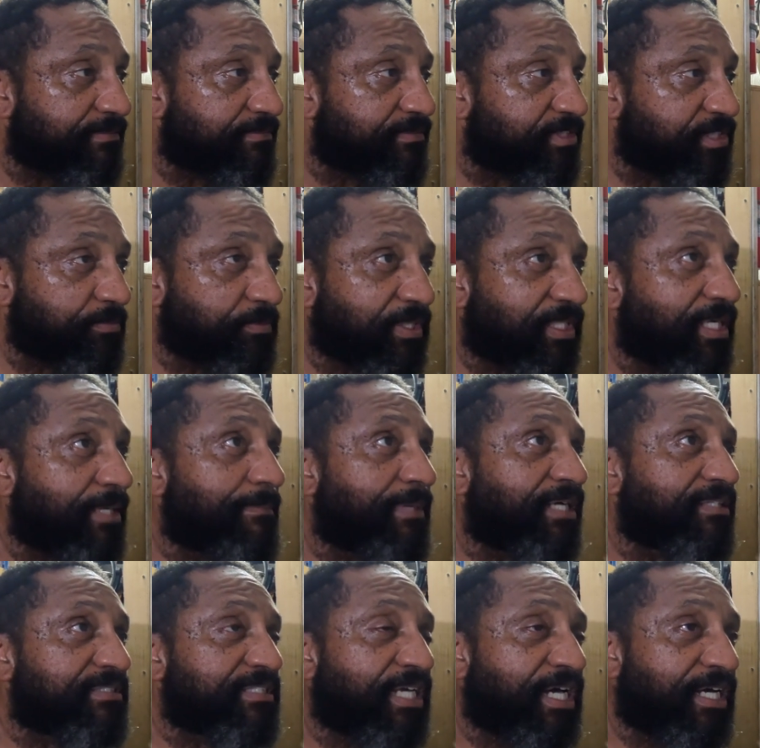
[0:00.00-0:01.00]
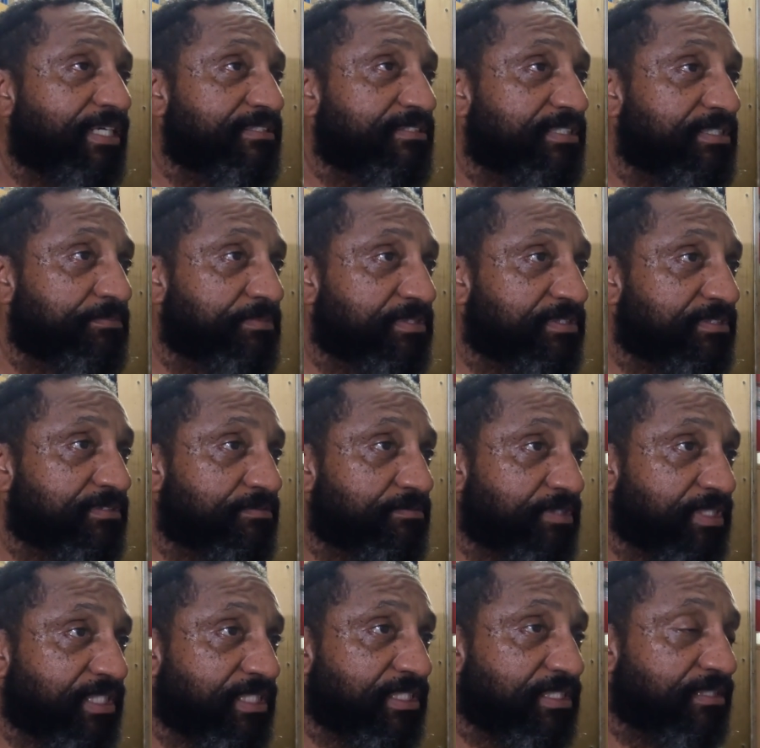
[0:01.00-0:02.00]
she would come outside and she would just
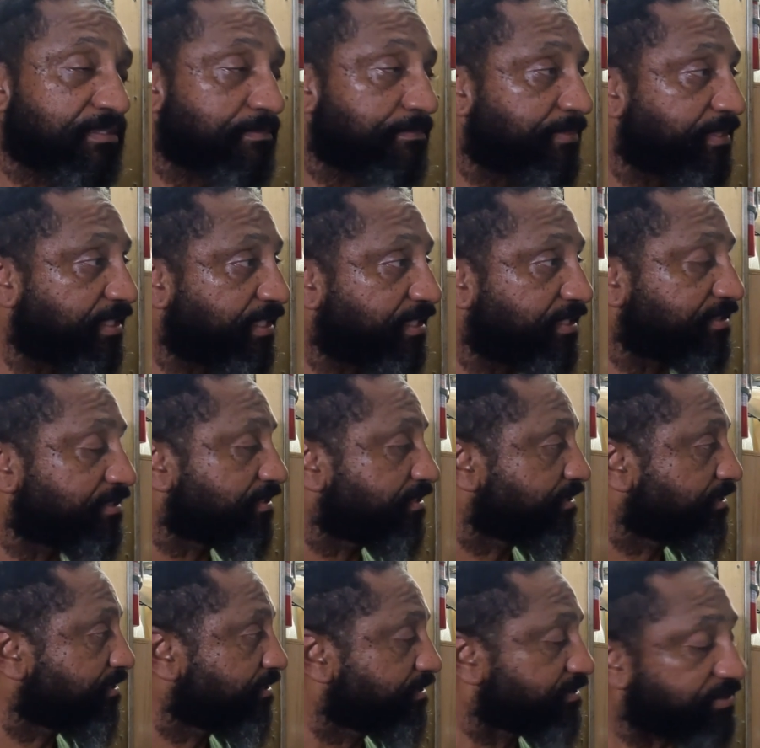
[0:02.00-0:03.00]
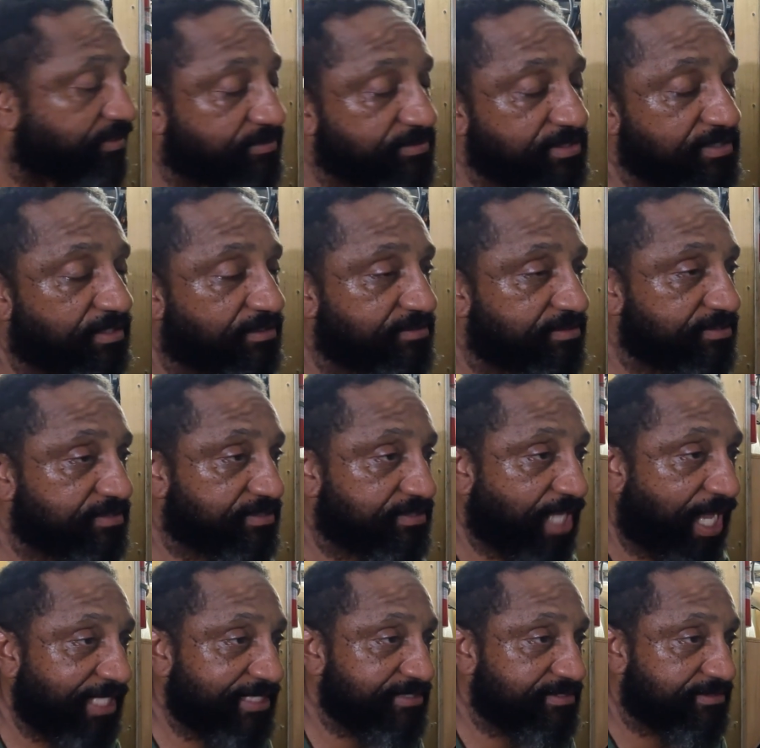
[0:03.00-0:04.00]
read a little bit. So
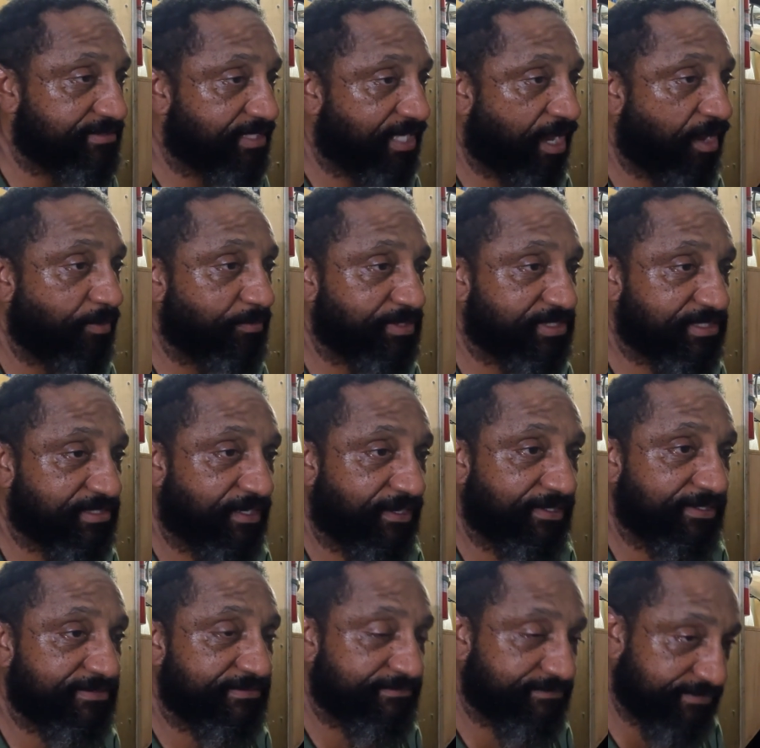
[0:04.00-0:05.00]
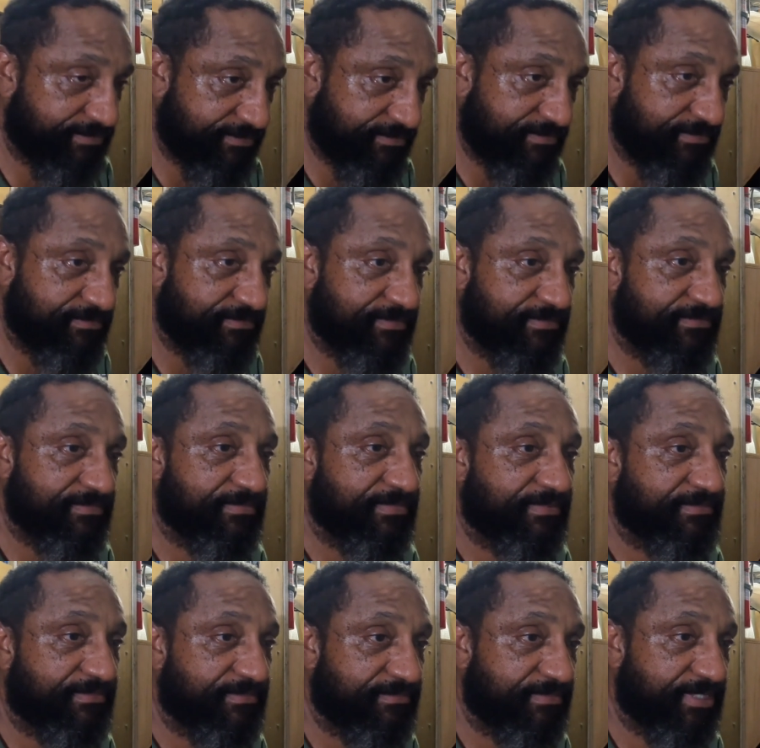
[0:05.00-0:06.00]
I always thought,
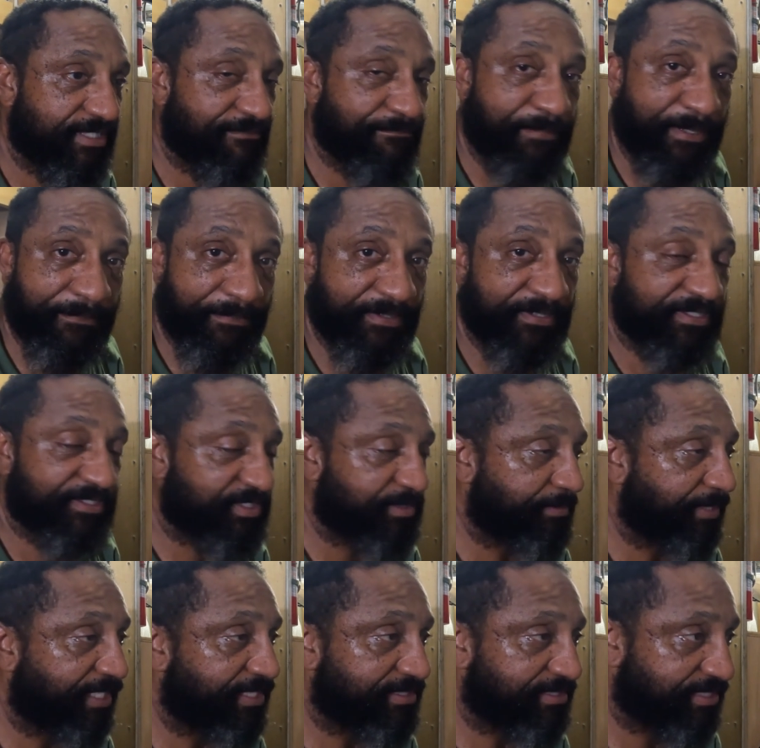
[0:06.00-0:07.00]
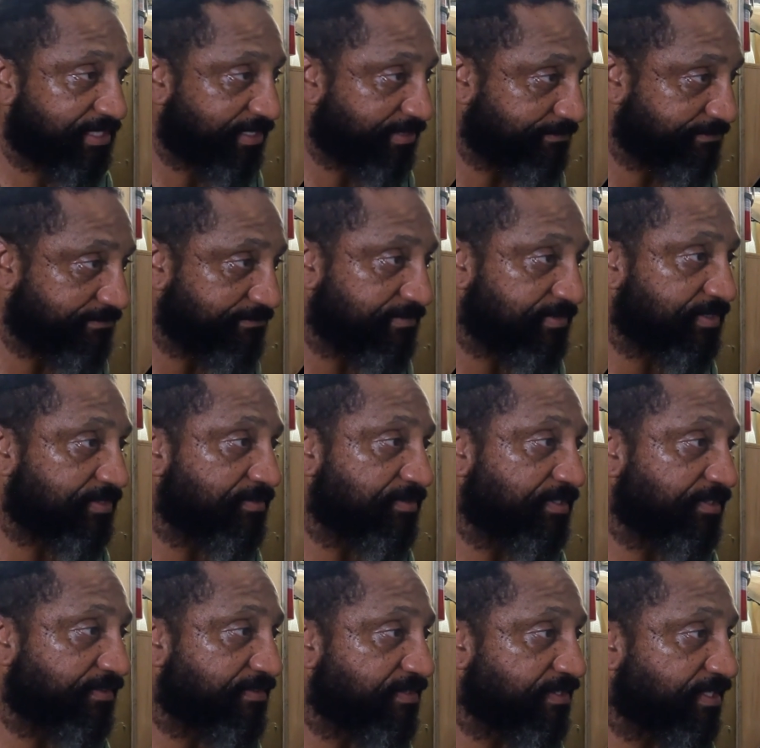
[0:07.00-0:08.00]
give people their space, let them do
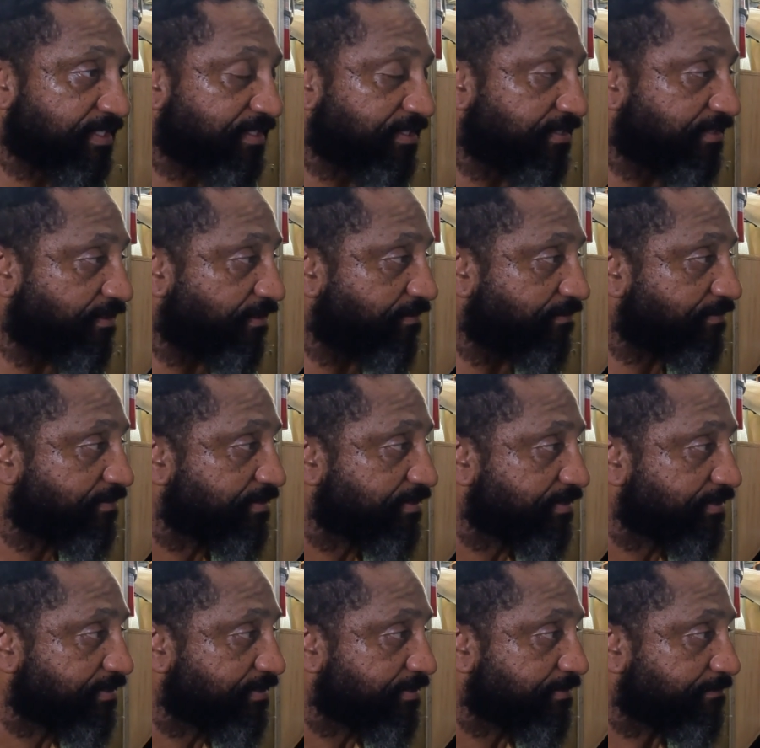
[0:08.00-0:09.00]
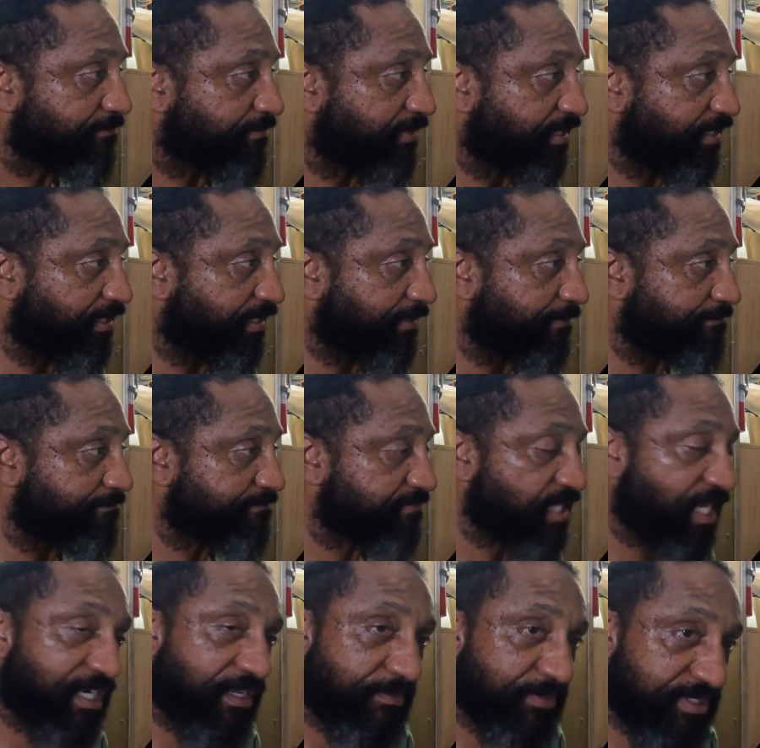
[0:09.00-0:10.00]
their thing, But
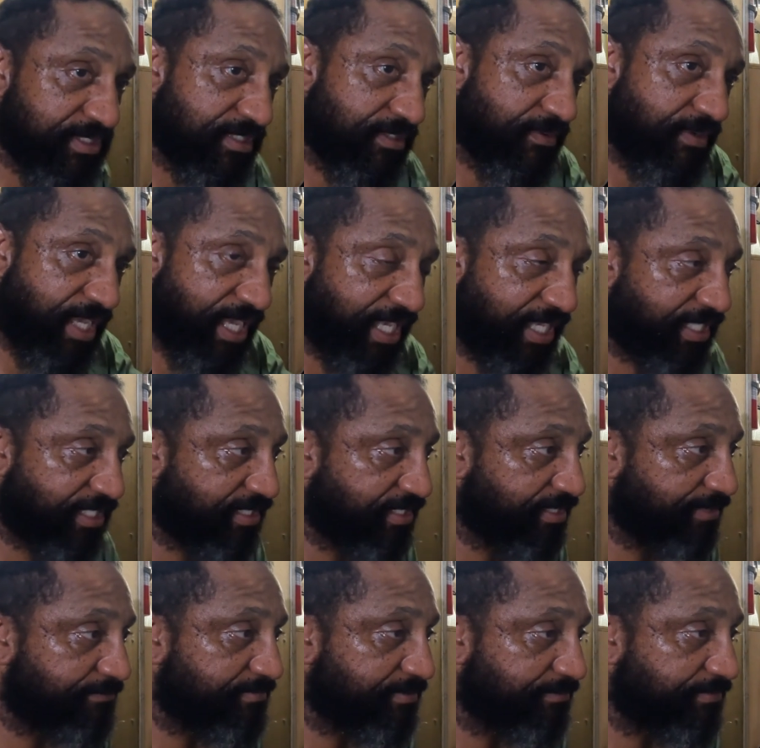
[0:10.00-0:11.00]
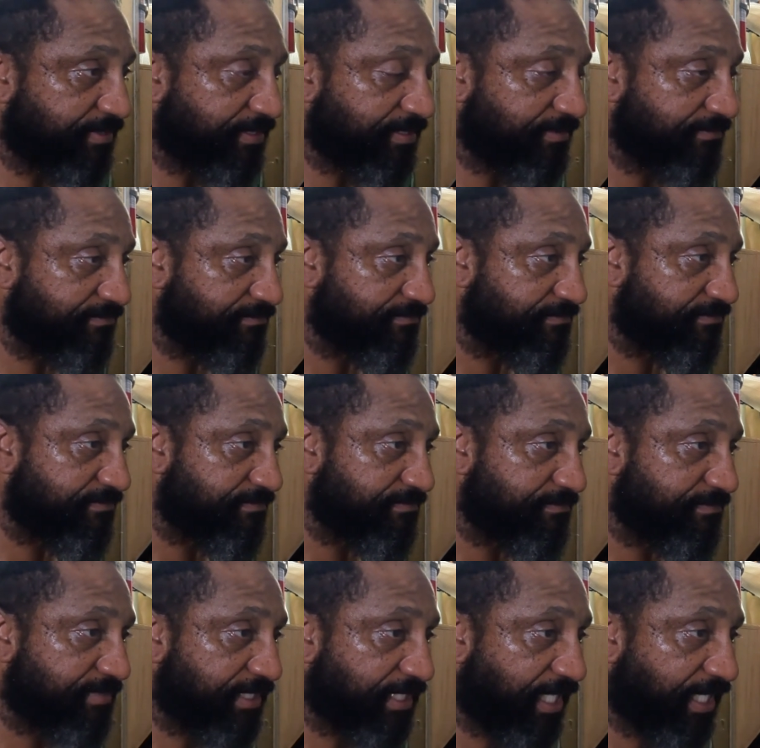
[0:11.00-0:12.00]
I'd always throw a hand up to be
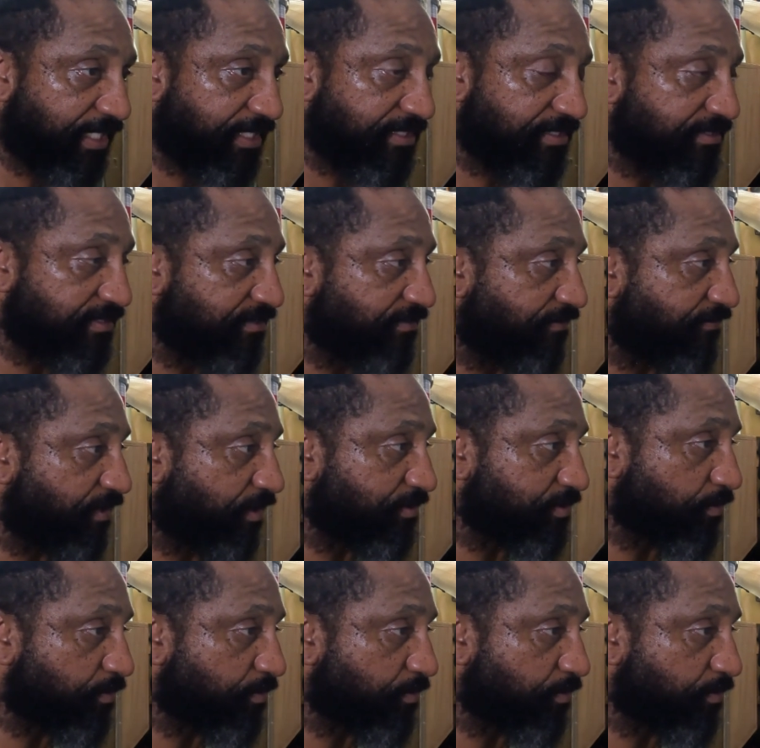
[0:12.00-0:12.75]
polite, if I